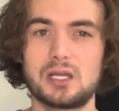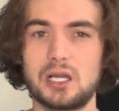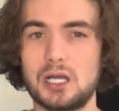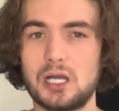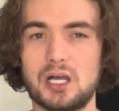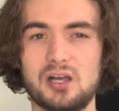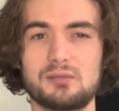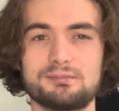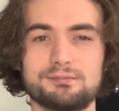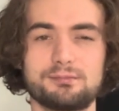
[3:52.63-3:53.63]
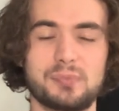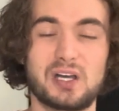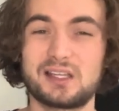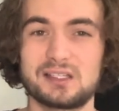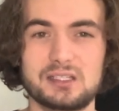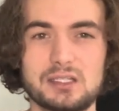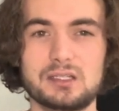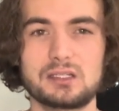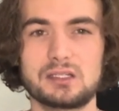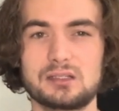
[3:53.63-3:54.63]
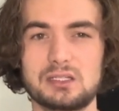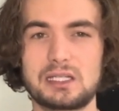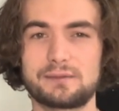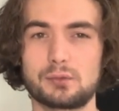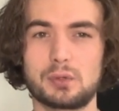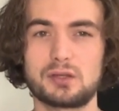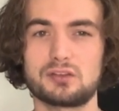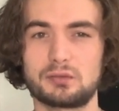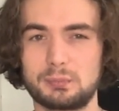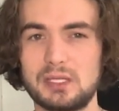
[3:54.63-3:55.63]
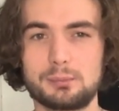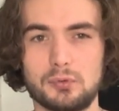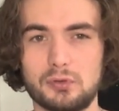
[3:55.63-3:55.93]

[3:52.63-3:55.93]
But if you're one of those people,